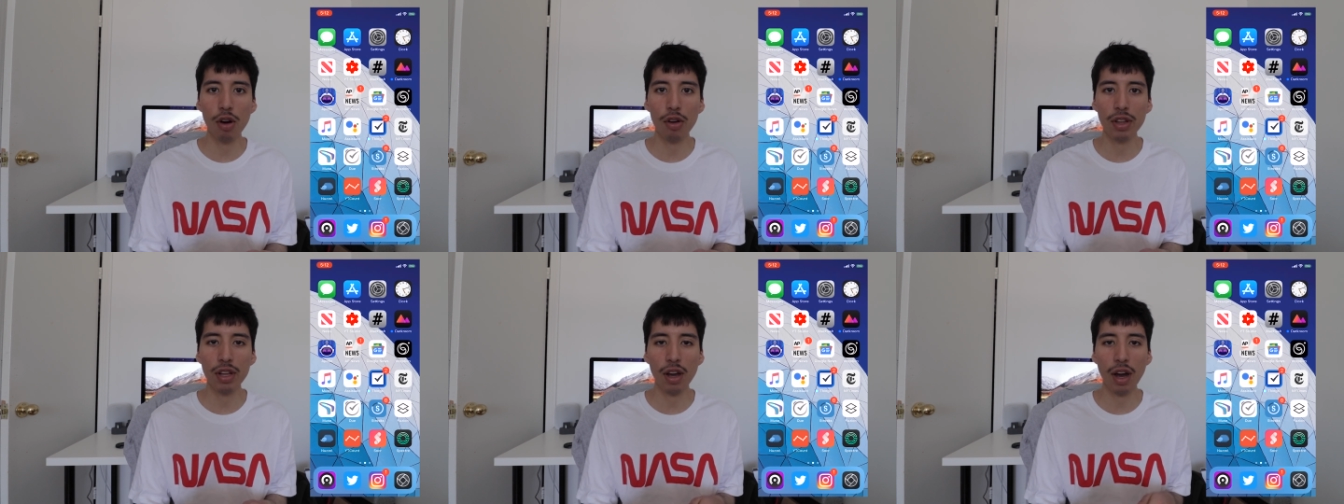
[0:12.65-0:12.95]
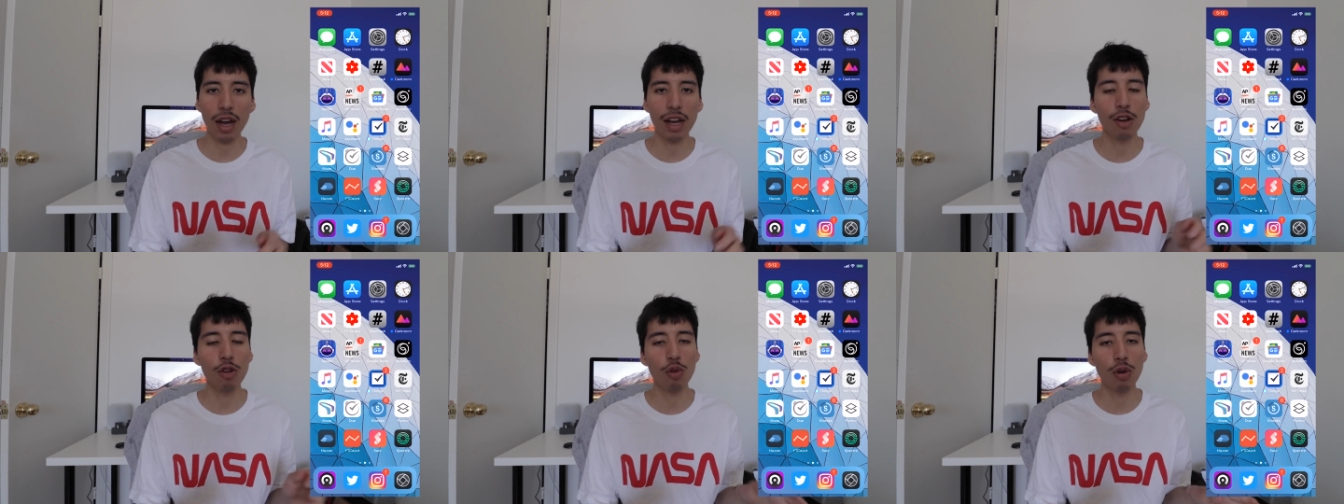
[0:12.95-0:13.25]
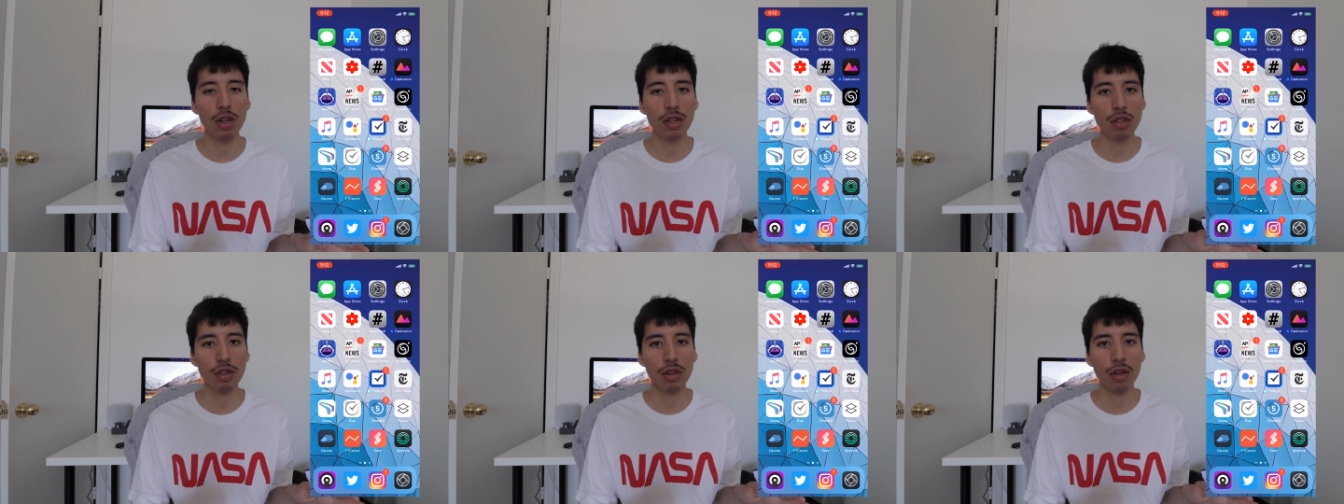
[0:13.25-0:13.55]
all the
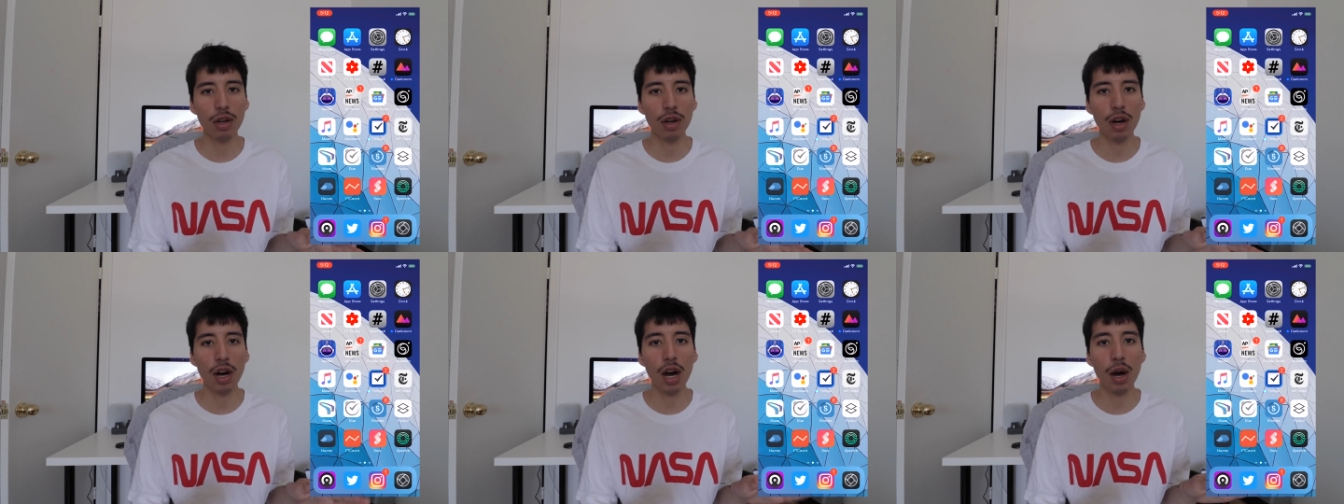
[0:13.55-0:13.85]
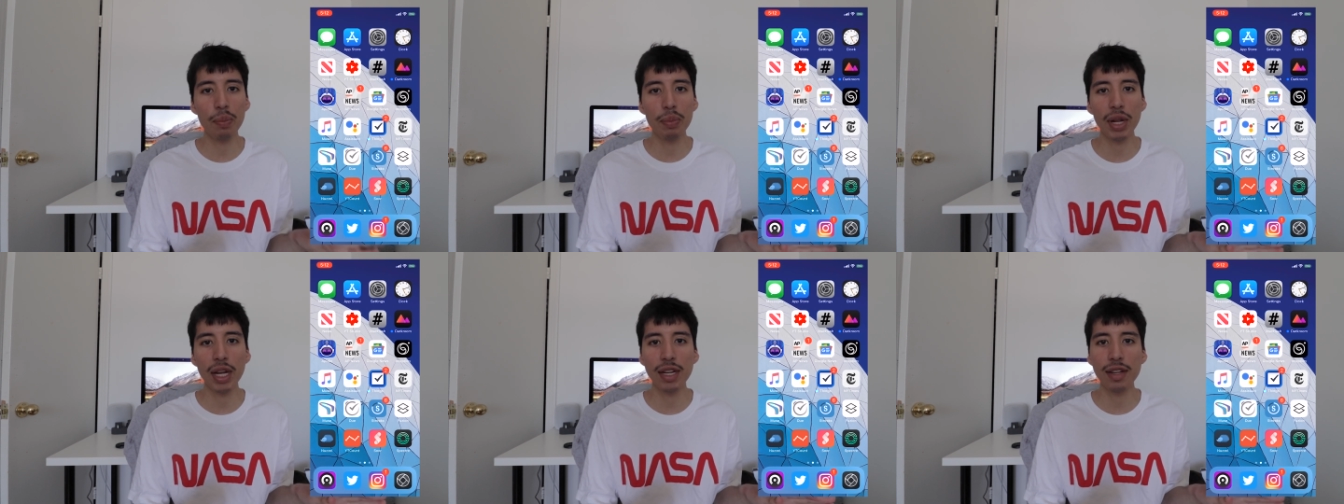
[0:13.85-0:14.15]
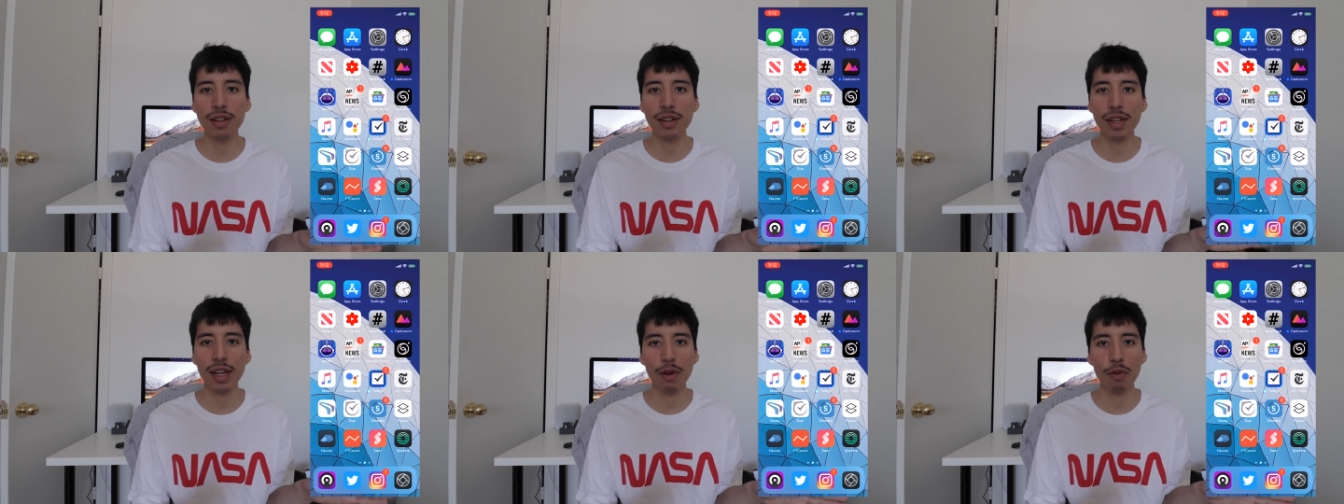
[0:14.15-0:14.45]
iOS uh,
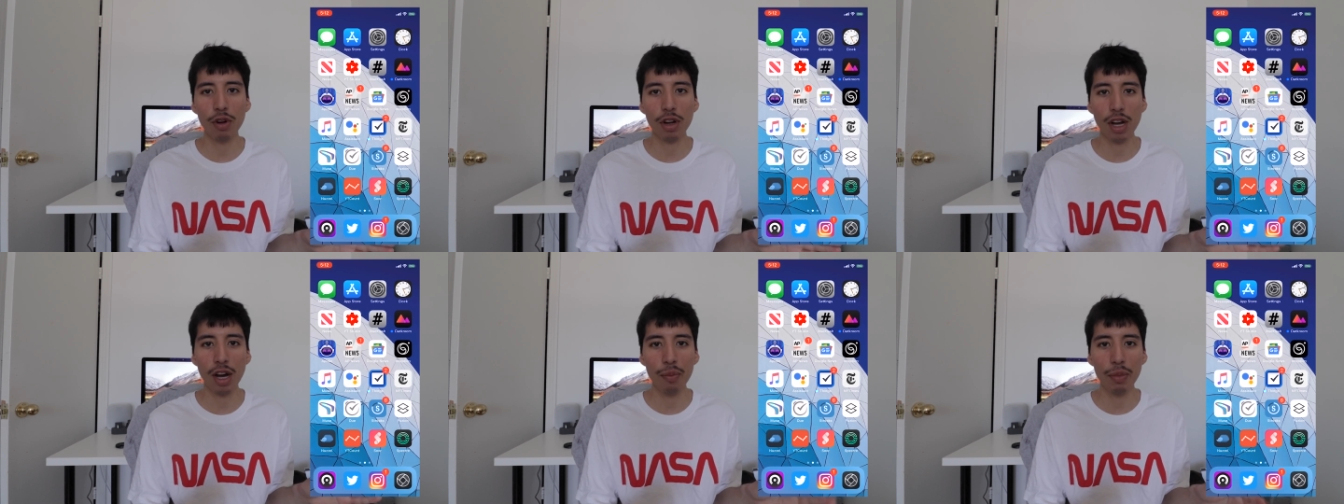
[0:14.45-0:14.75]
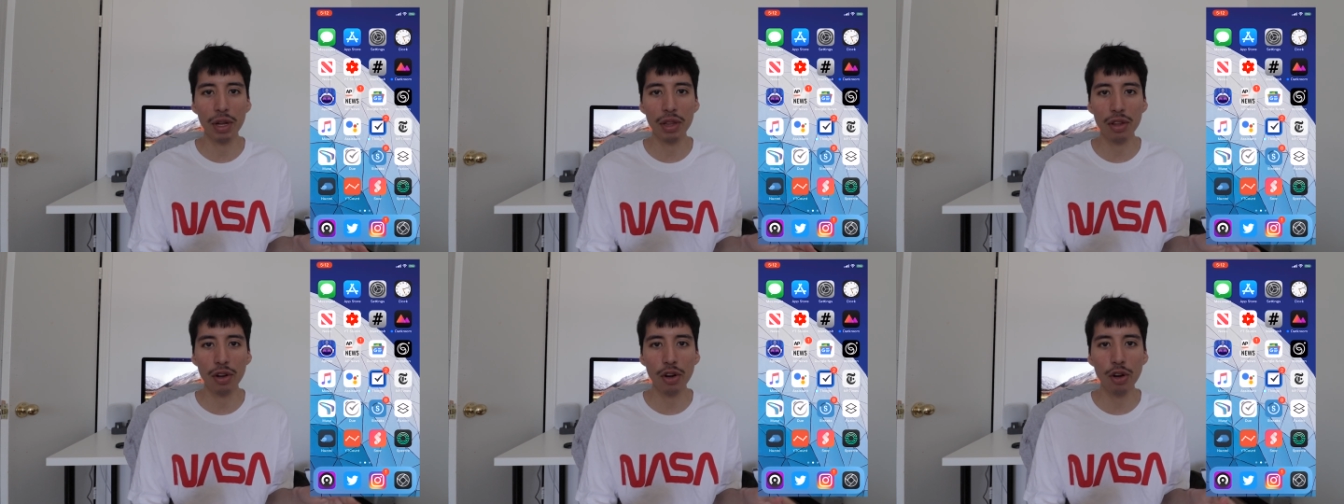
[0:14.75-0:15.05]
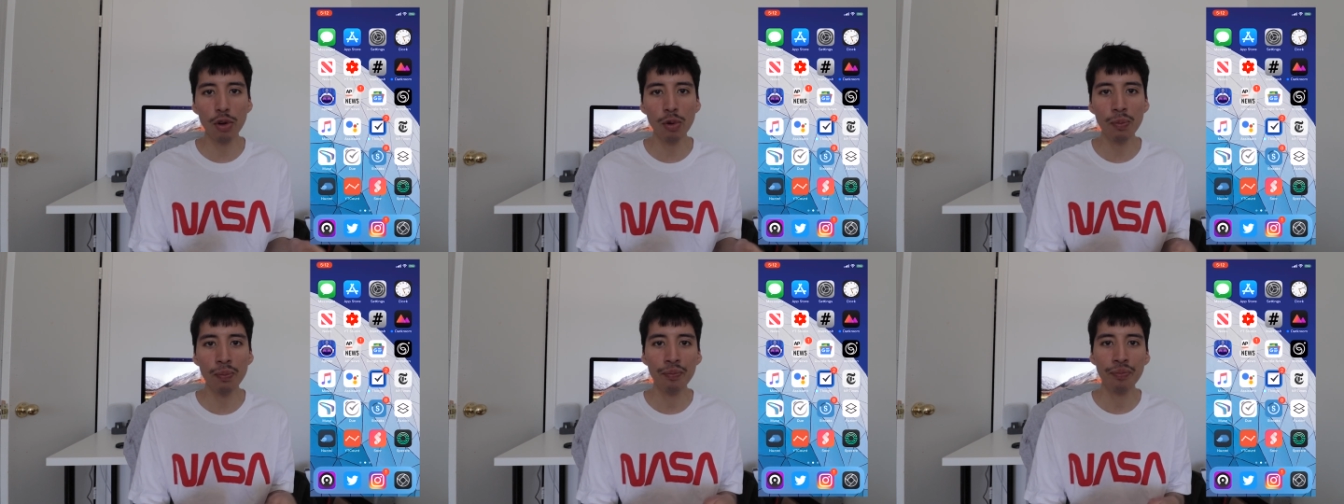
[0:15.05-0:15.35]
updates that were coming
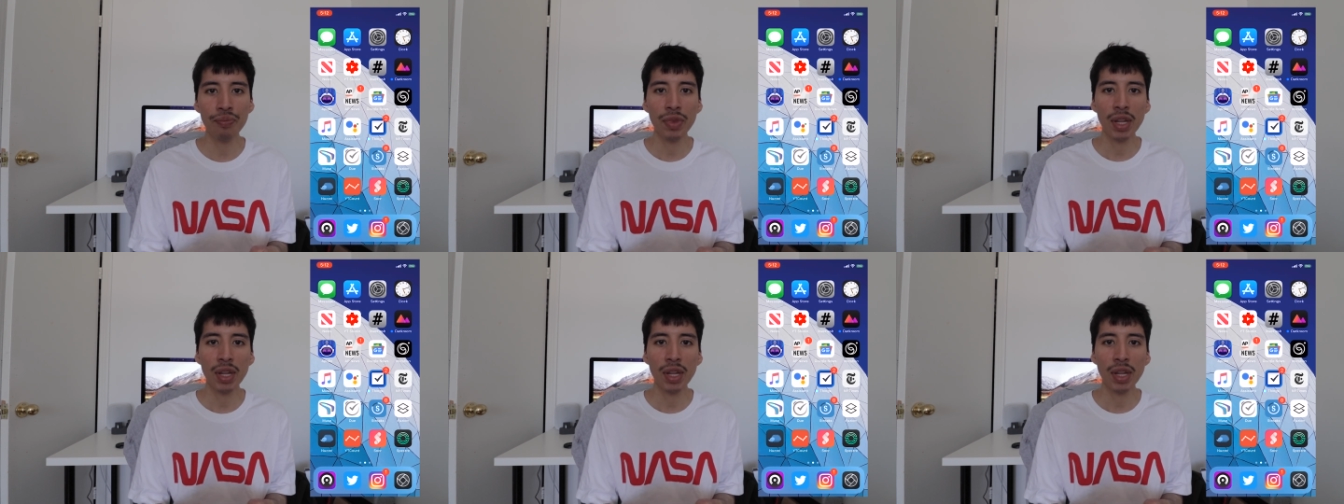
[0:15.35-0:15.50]
through,